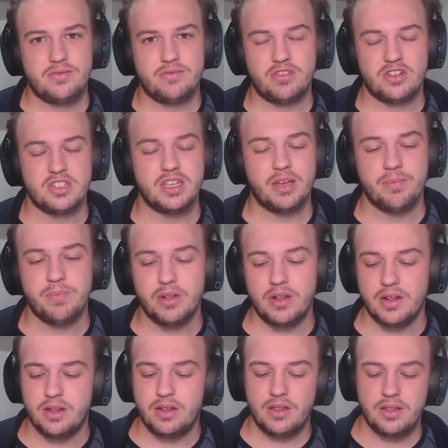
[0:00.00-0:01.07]
For
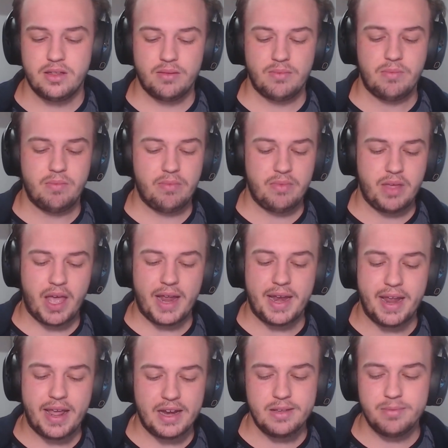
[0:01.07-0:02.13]
example, an
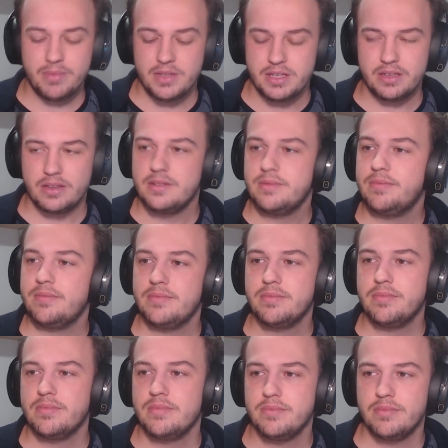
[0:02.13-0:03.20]
enemy
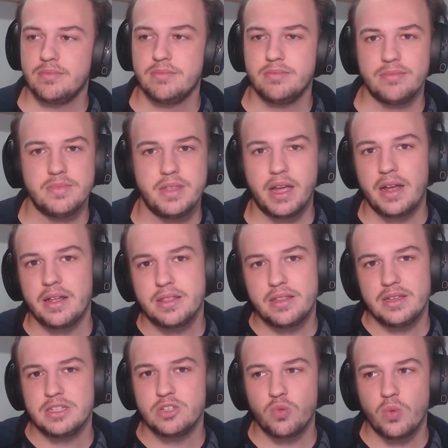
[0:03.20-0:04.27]
that
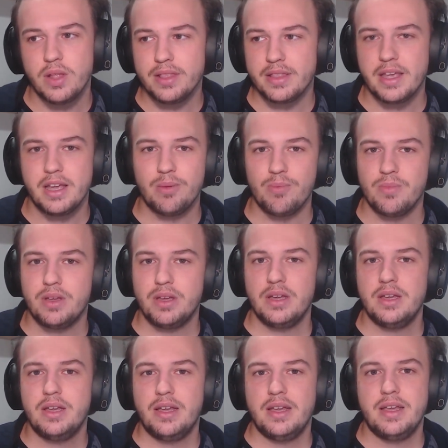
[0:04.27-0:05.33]
is one type
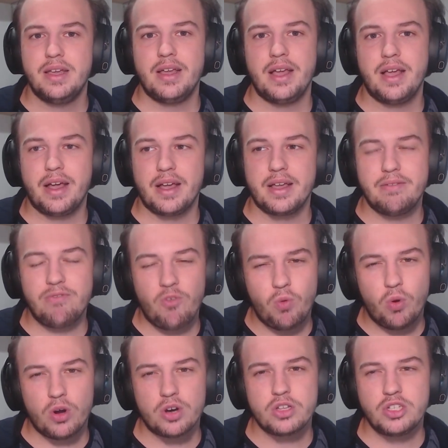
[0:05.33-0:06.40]

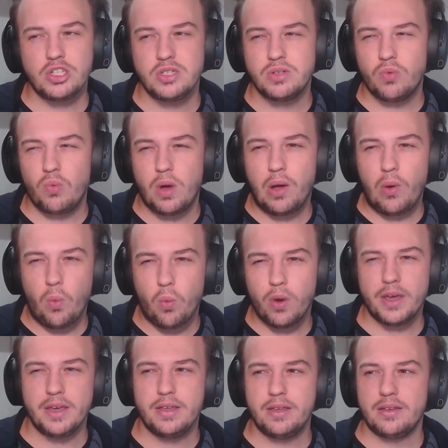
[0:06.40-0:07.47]
works one
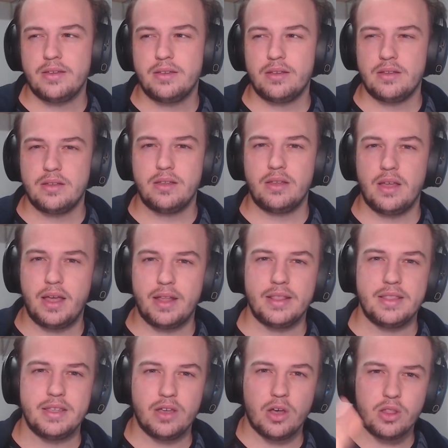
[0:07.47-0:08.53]
way and
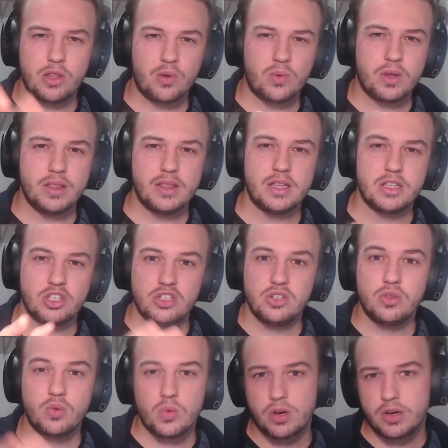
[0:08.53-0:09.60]
the other one that
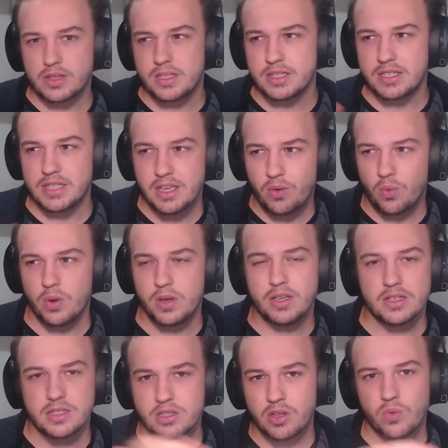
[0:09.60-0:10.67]
should work the same way,
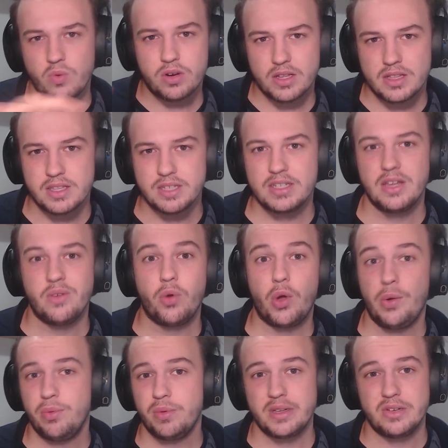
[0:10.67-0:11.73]
it's not working the same way
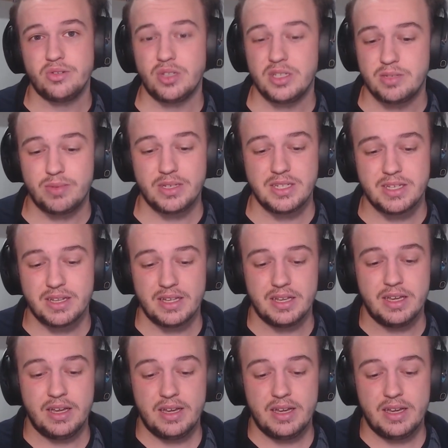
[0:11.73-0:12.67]
because it's basically